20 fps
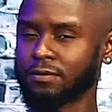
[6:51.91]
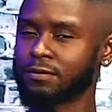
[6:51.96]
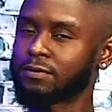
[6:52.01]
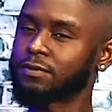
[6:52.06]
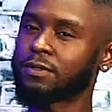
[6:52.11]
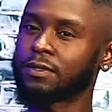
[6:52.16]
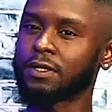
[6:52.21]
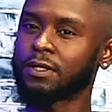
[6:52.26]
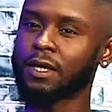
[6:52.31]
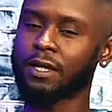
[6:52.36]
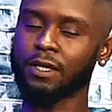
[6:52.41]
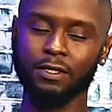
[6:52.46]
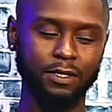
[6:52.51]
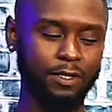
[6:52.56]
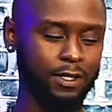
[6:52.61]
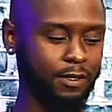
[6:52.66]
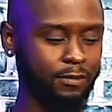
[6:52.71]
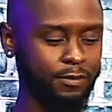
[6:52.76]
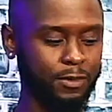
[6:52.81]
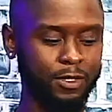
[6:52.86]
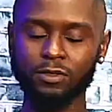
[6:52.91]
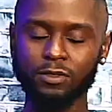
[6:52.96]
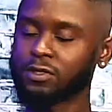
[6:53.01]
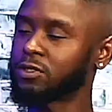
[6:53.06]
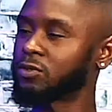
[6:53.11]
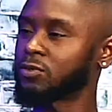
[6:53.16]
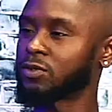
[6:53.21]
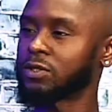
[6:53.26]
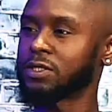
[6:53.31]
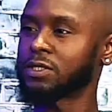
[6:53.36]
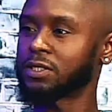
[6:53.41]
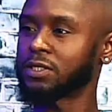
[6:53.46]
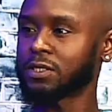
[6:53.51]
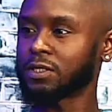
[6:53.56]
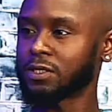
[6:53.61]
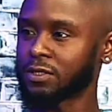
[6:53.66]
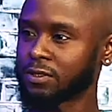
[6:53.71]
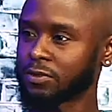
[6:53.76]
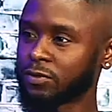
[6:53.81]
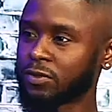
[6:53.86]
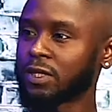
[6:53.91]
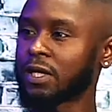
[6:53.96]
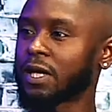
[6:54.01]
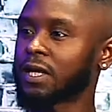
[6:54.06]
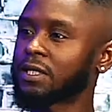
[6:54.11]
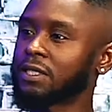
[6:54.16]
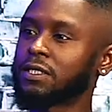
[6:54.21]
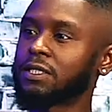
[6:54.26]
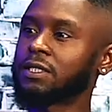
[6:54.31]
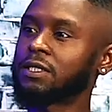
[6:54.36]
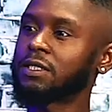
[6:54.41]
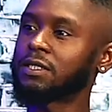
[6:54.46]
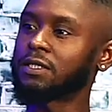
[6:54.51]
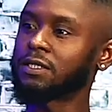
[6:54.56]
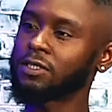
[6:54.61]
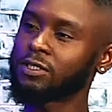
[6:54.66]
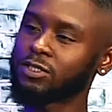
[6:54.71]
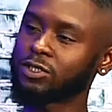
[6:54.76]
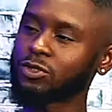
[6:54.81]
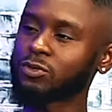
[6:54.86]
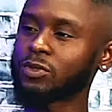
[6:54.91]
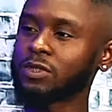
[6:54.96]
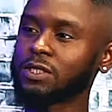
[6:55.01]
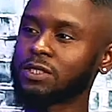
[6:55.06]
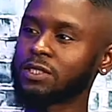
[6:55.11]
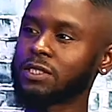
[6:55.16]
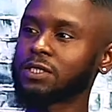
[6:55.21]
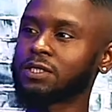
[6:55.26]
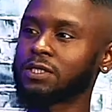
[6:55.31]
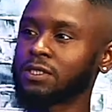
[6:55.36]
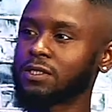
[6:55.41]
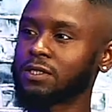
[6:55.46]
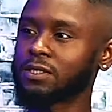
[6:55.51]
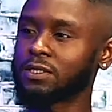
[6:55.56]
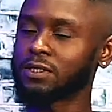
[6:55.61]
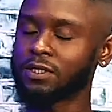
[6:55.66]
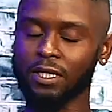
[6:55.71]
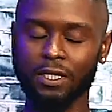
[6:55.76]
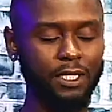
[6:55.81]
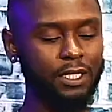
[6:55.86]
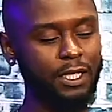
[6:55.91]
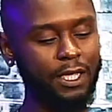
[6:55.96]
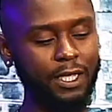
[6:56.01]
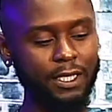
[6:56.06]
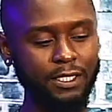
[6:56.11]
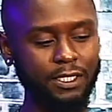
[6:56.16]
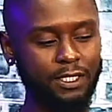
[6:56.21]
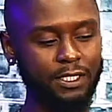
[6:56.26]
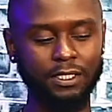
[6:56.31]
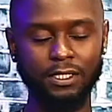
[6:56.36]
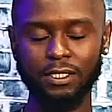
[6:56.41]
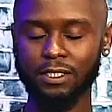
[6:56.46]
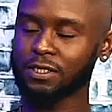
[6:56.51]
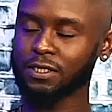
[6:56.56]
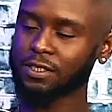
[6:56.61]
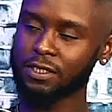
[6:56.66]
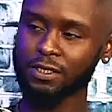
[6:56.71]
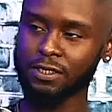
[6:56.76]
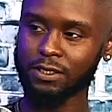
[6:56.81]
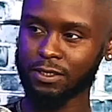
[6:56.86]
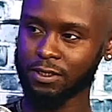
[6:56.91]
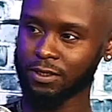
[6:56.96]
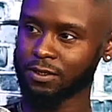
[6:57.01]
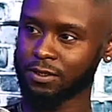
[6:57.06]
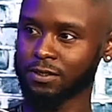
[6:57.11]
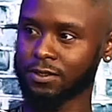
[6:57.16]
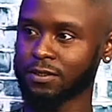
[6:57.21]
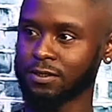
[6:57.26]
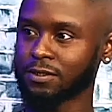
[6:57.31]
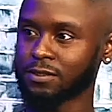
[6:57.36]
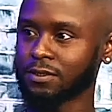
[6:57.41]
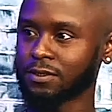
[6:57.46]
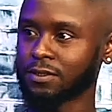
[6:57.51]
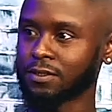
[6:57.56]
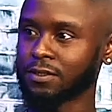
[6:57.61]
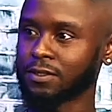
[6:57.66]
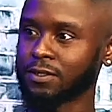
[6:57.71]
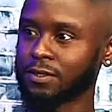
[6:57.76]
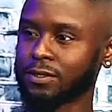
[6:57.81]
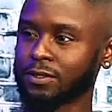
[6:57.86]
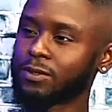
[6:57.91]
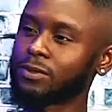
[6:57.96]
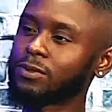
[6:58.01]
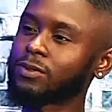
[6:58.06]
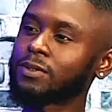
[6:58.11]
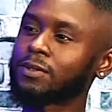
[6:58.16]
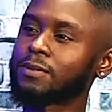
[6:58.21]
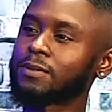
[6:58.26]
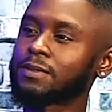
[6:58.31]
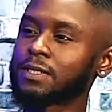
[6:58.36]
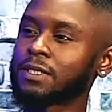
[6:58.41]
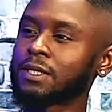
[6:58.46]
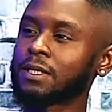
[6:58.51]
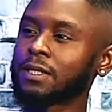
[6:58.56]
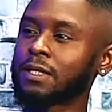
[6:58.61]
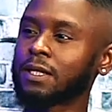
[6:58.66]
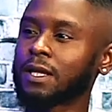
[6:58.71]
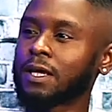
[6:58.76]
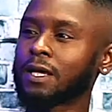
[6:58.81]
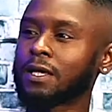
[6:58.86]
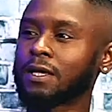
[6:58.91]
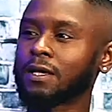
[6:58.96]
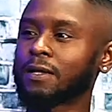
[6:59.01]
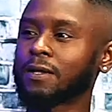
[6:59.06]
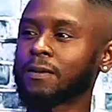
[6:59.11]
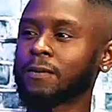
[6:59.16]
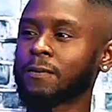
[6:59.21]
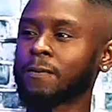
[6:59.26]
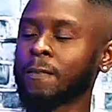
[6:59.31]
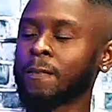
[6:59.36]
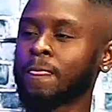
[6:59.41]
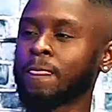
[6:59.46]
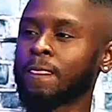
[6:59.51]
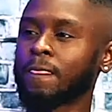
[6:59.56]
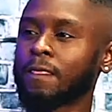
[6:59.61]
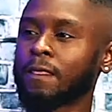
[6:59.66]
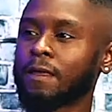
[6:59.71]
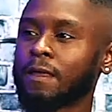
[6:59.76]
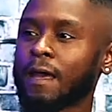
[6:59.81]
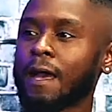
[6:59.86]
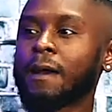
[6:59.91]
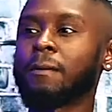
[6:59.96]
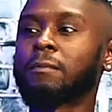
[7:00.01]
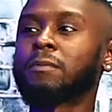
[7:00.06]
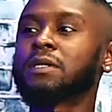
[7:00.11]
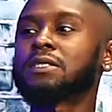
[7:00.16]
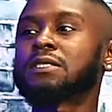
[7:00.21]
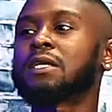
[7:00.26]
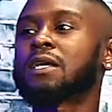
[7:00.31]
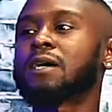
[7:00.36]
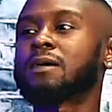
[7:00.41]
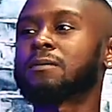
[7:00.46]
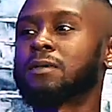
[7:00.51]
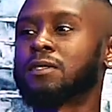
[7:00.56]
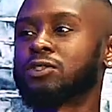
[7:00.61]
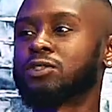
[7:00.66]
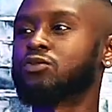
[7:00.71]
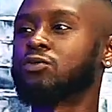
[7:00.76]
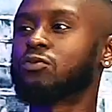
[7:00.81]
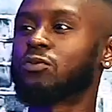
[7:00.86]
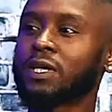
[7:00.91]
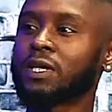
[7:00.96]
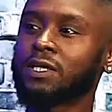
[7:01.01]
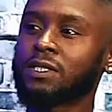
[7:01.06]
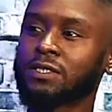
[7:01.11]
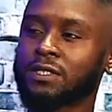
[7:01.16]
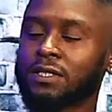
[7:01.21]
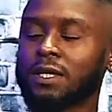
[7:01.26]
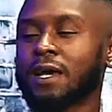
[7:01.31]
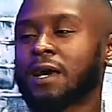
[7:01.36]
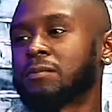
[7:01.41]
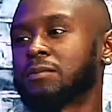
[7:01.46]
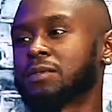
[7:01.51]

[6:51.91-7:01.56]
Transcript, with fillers: Well, like I'm only 26. What I done did in these 26 years that he ain't did in his 60 years. You know what I'm saying? Like how much time did you waste and how